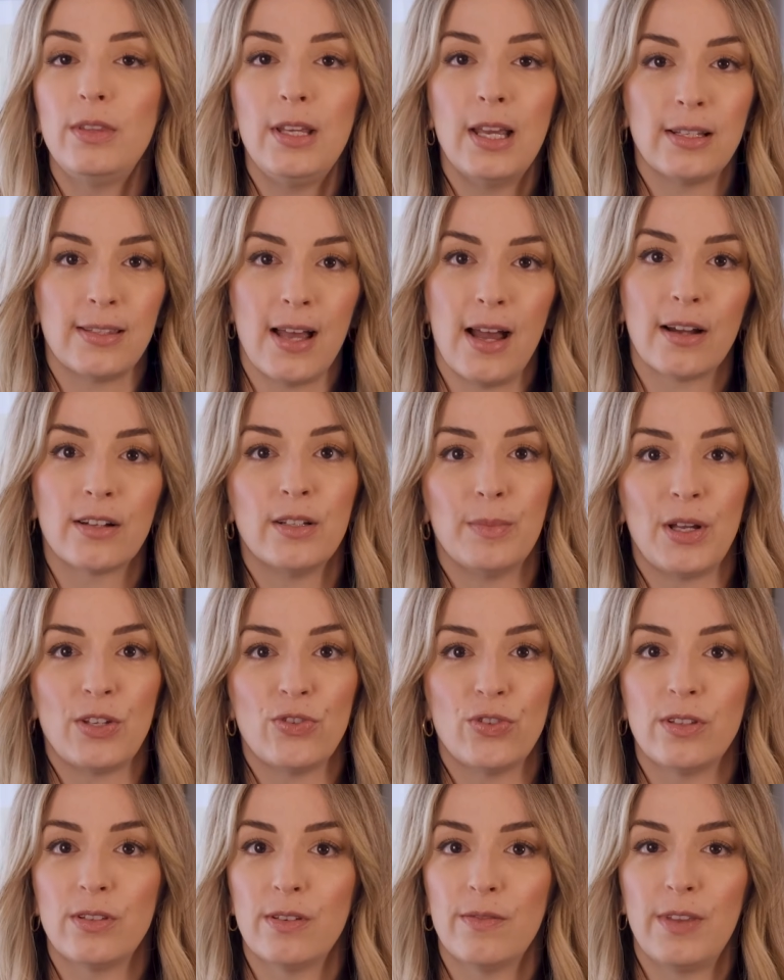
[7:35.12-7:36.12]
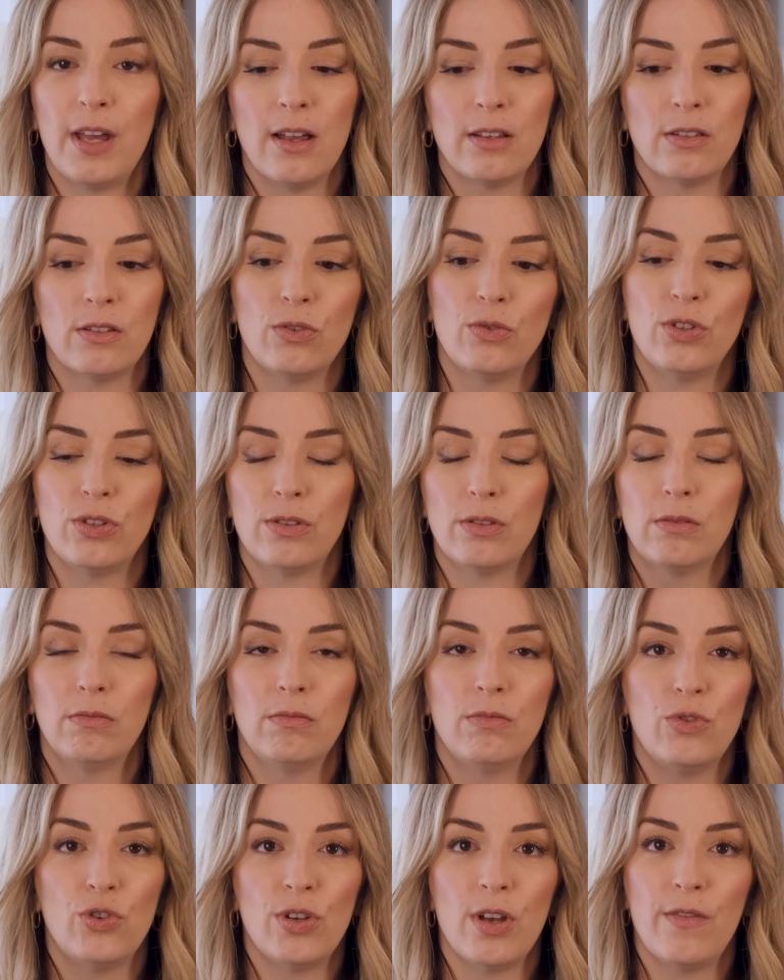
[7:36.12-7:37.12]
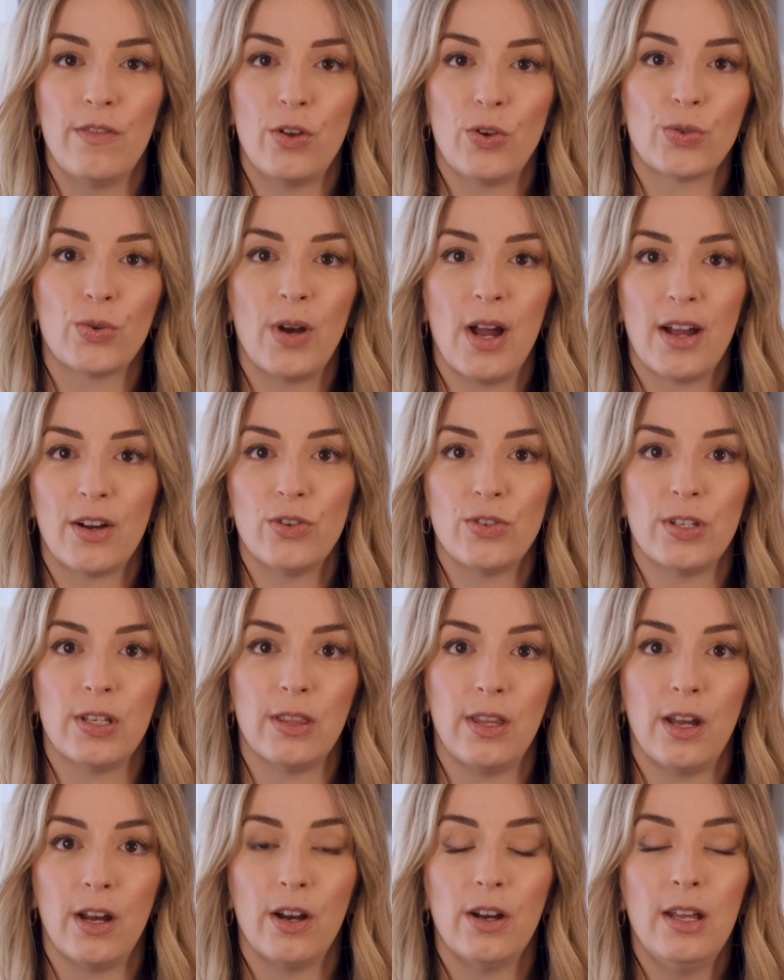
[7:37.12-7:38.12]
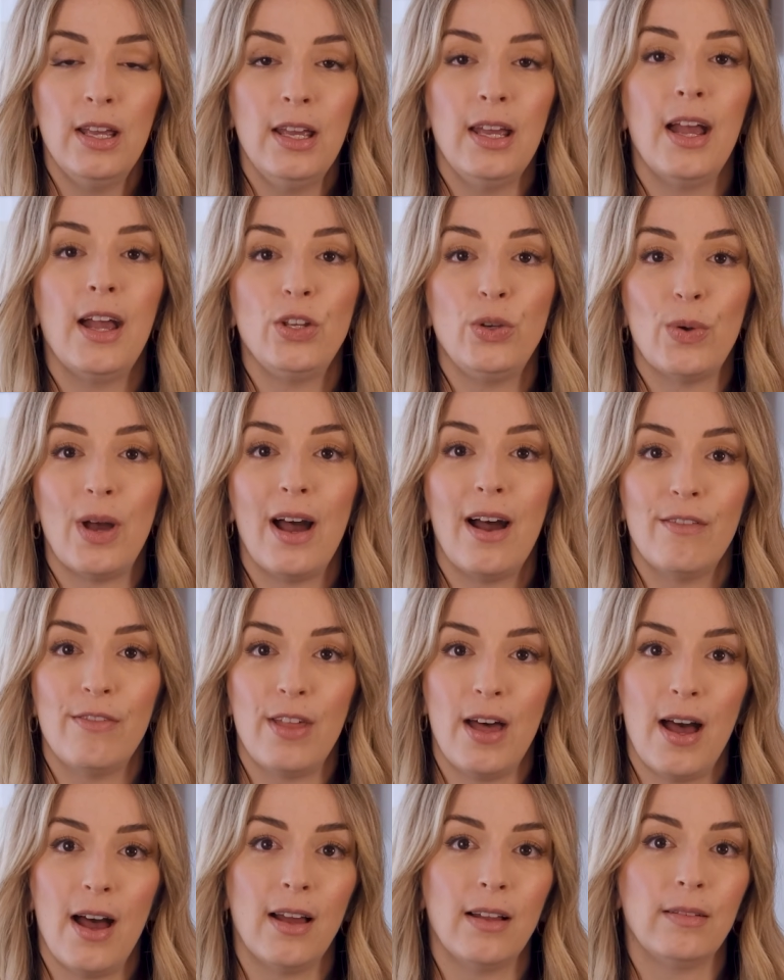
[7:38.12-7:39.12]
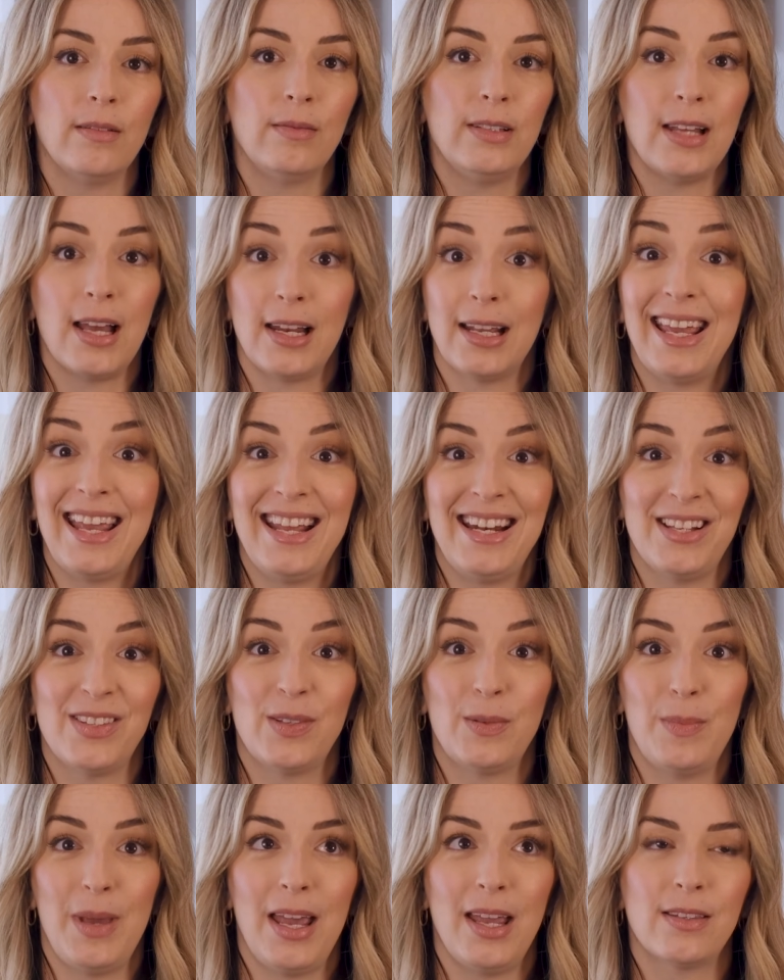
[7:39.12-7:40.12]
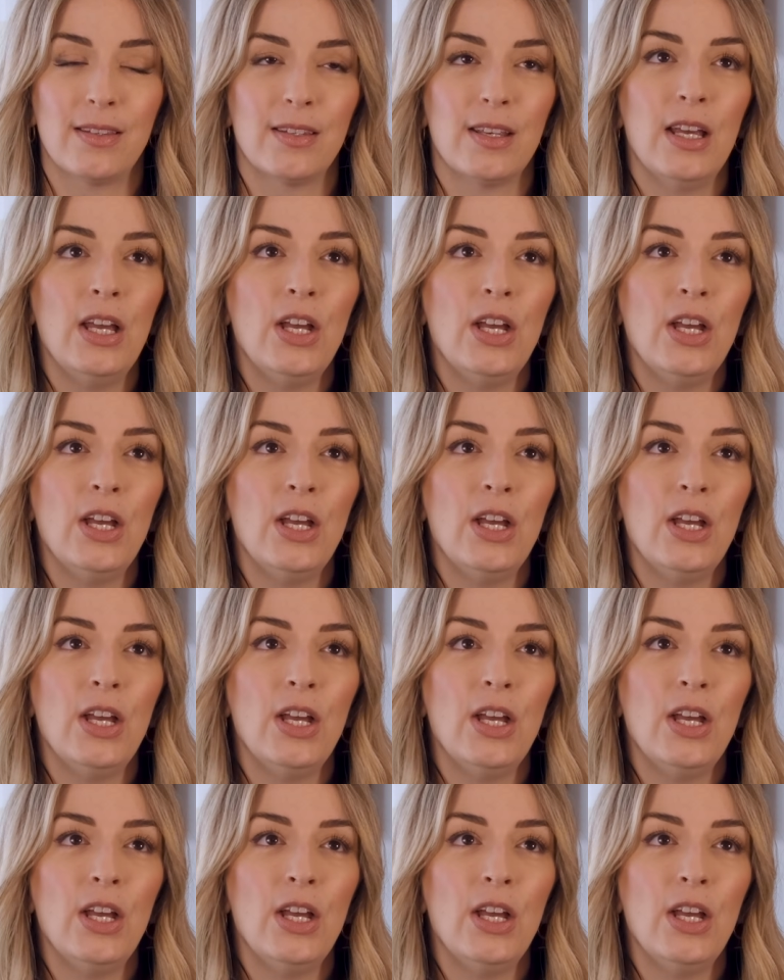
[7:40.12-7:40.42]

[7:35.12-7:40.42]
the exact dimensions of that. So just shove those crackers in there and you have that dedicated space.